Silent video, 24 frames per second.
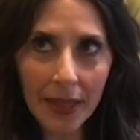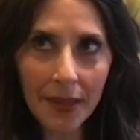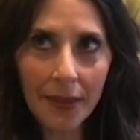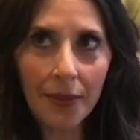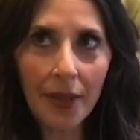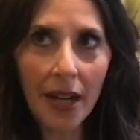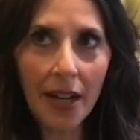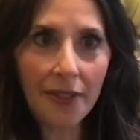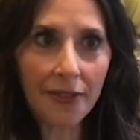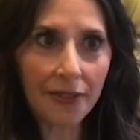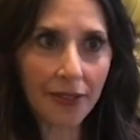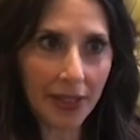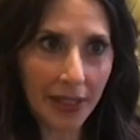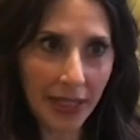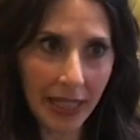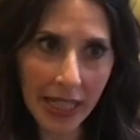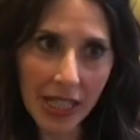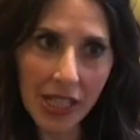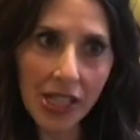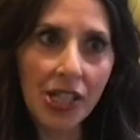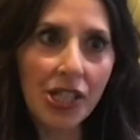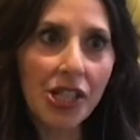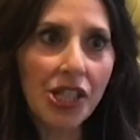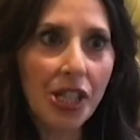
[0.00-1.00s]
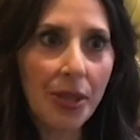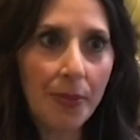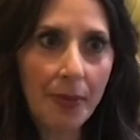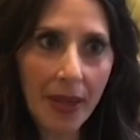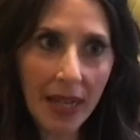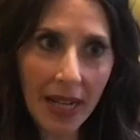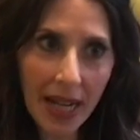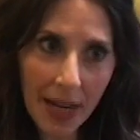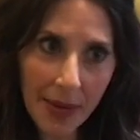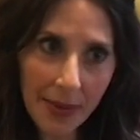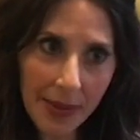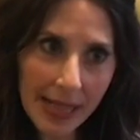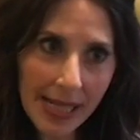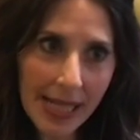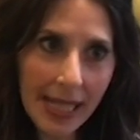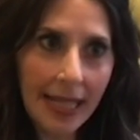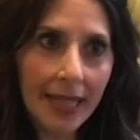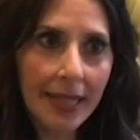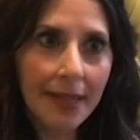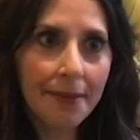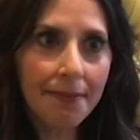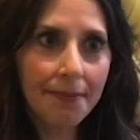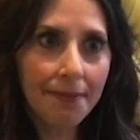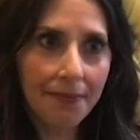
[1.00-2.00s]
rough relationship that I was
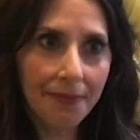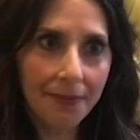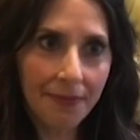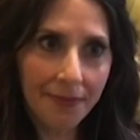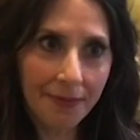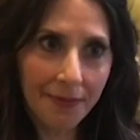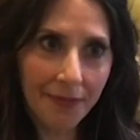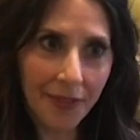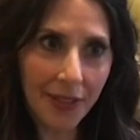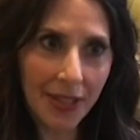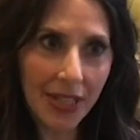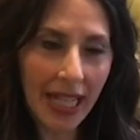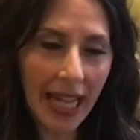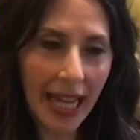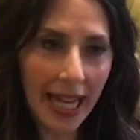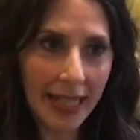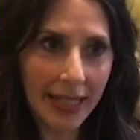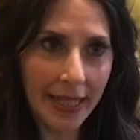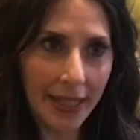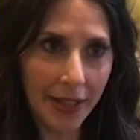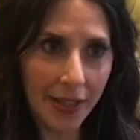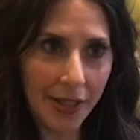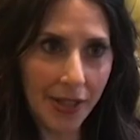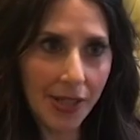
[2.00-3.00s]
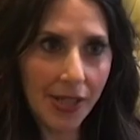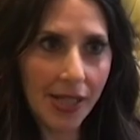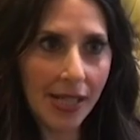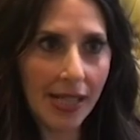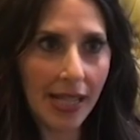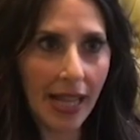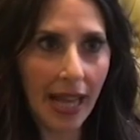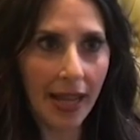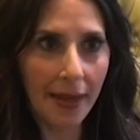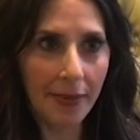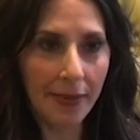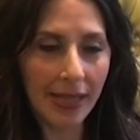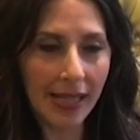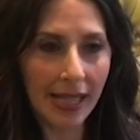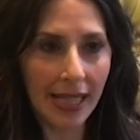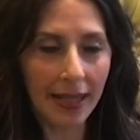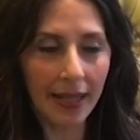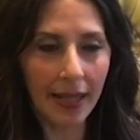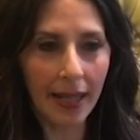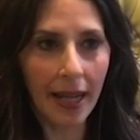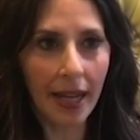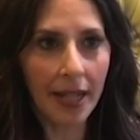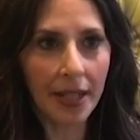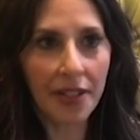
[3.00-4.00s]
in for 10 years. It was the
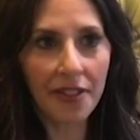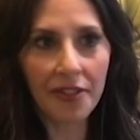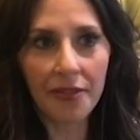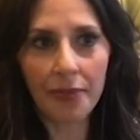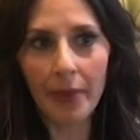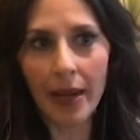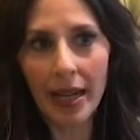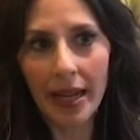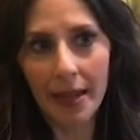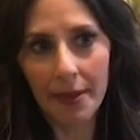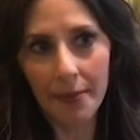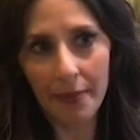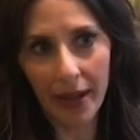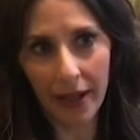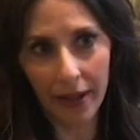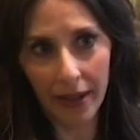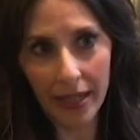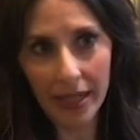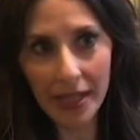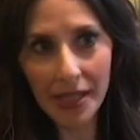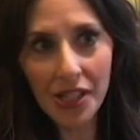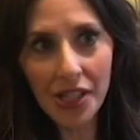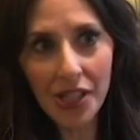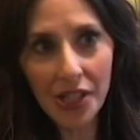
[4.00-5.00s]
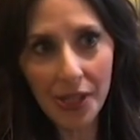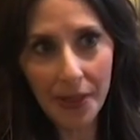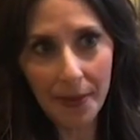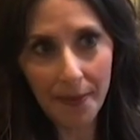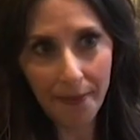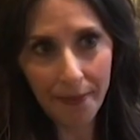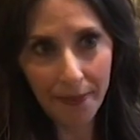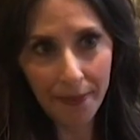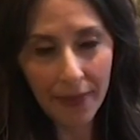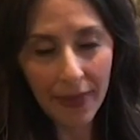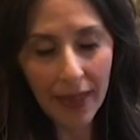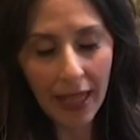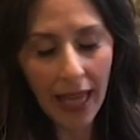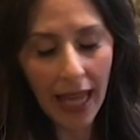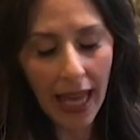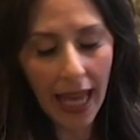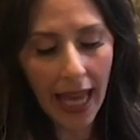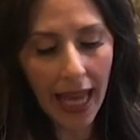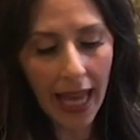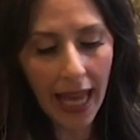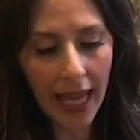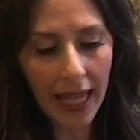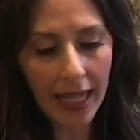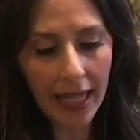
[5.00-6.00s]
end of my marriage,
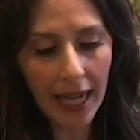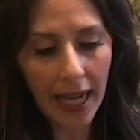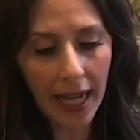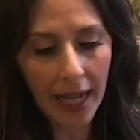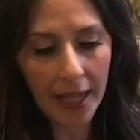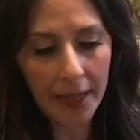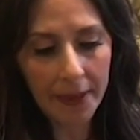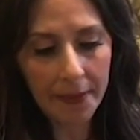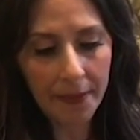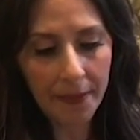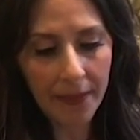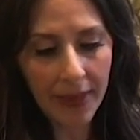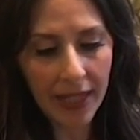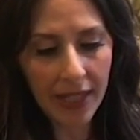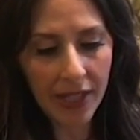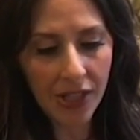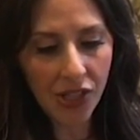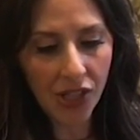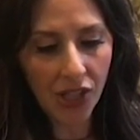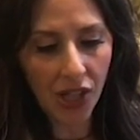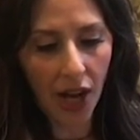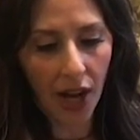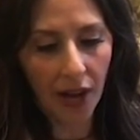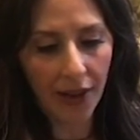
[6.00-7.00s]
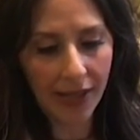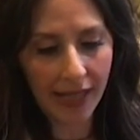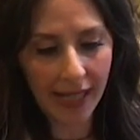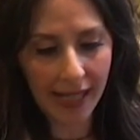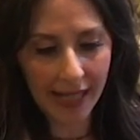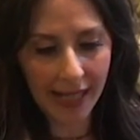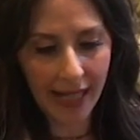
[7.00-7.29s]
and each song is a